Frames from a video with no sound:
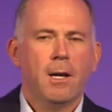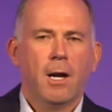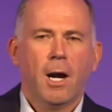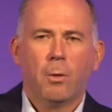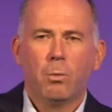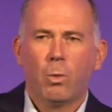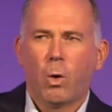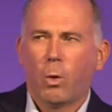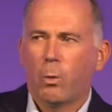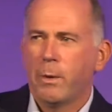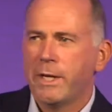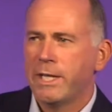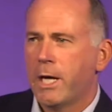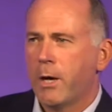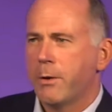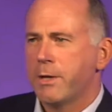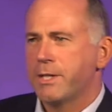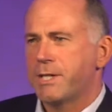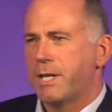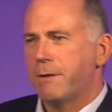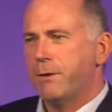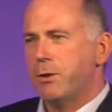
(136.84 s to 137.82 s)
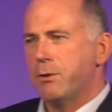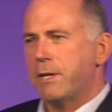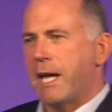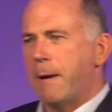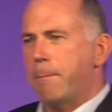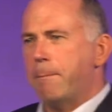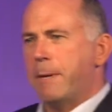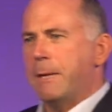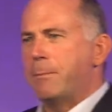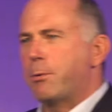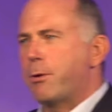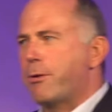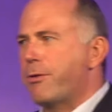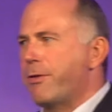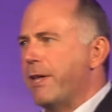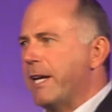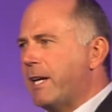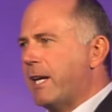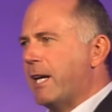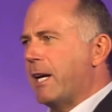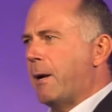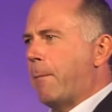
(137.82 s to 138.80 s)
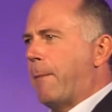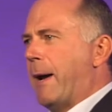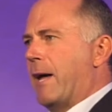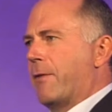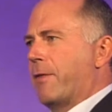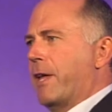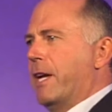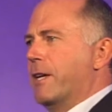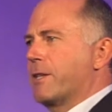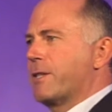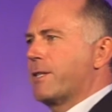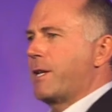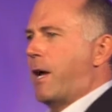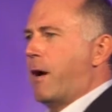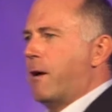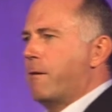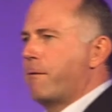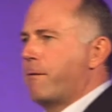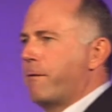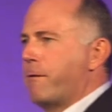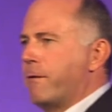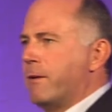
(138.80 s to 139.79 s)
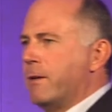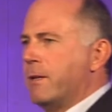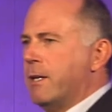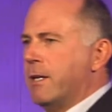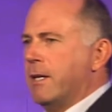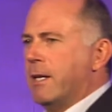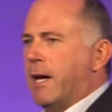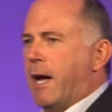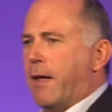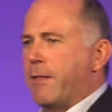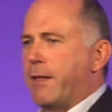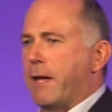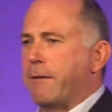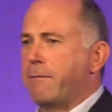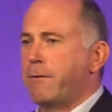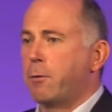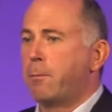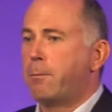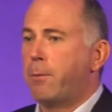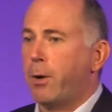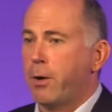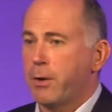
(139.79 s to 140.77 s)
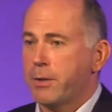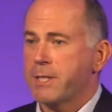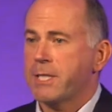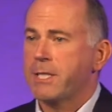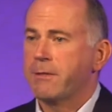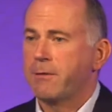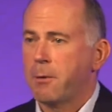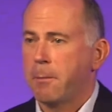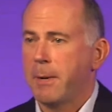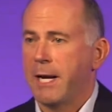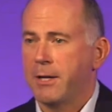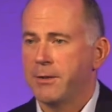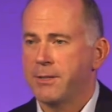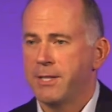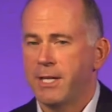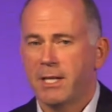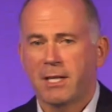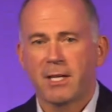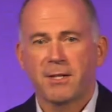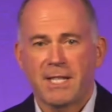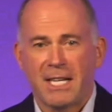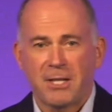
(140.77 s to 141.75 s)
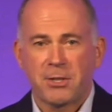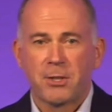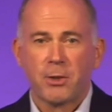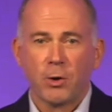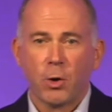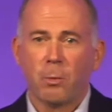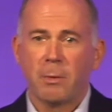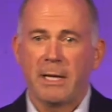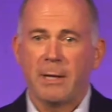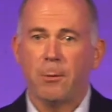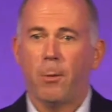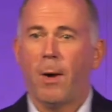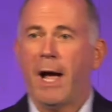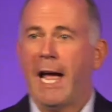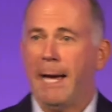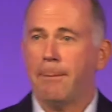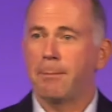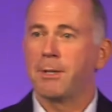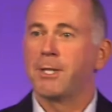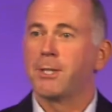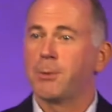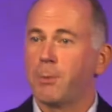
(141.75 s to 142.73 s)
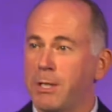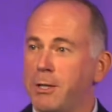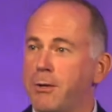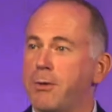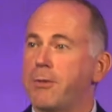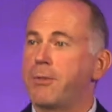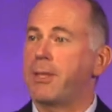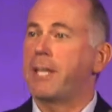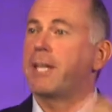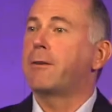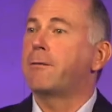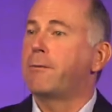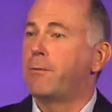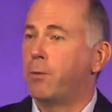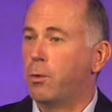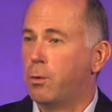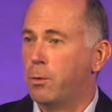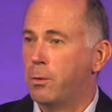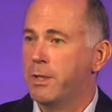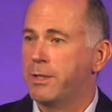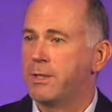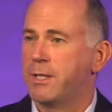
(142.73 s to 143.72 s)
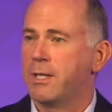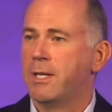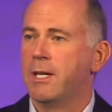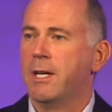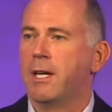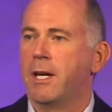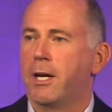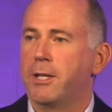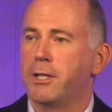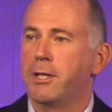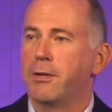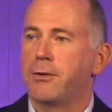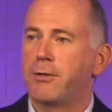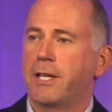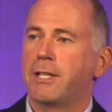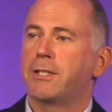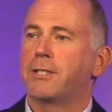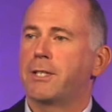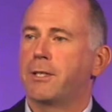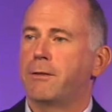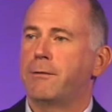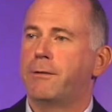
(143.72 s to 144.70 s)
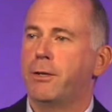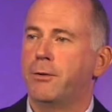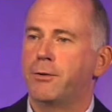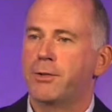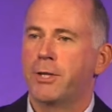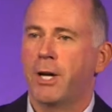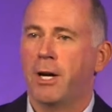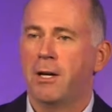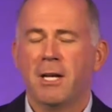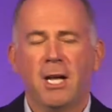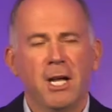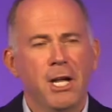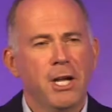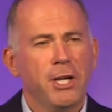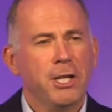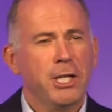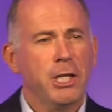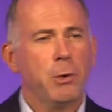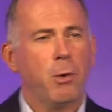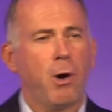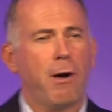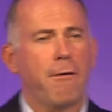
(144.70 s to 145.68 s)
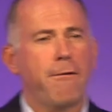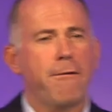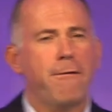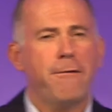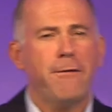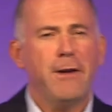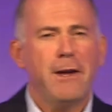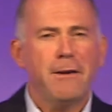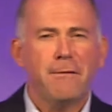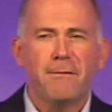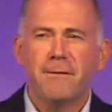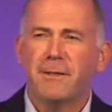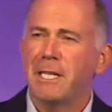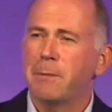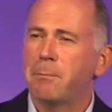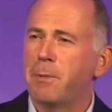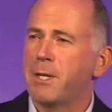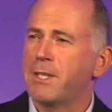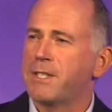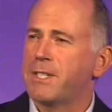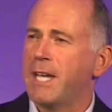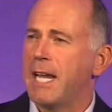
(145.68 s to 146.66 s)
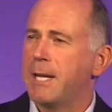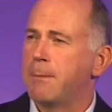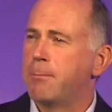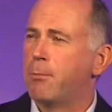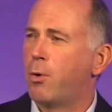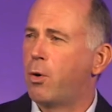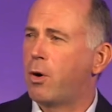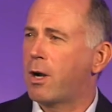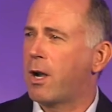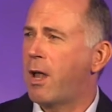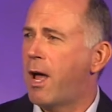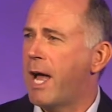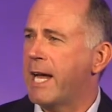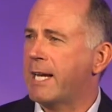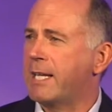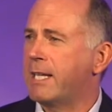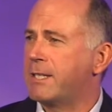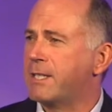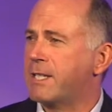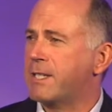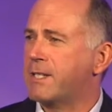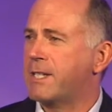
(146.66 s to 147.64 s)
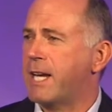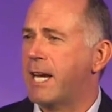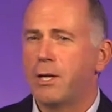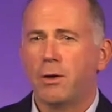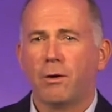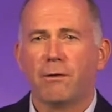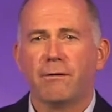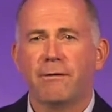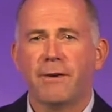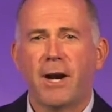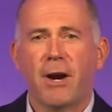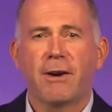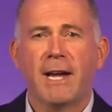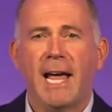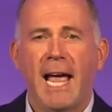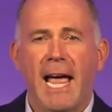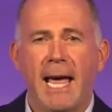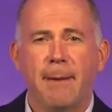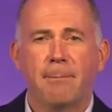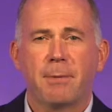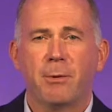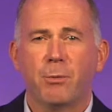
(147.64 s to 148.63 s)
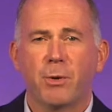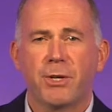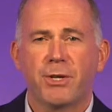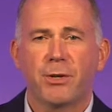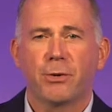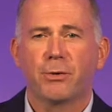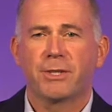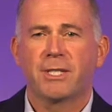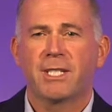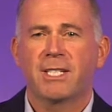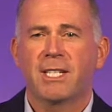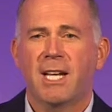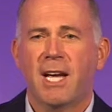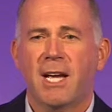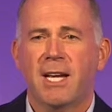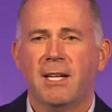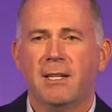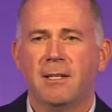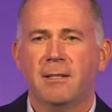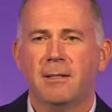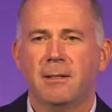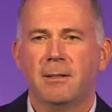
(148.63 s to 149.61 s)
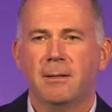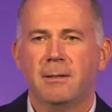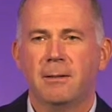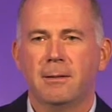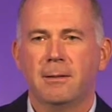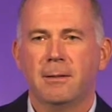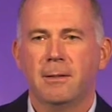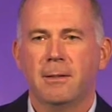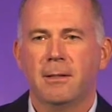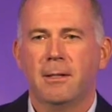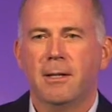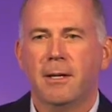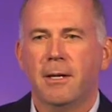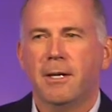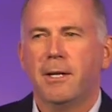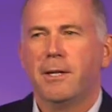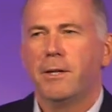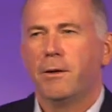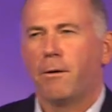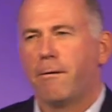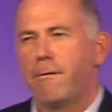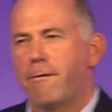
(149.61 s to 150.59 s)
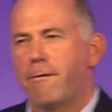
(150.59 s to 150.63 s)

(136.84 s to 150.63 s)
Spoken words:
And what we know is if you get people thinking about their stuff and they feel positive about it, because that's normally what happens when you think forward and you think to the future, you are 50% more likely to say you're very happy with your today. You're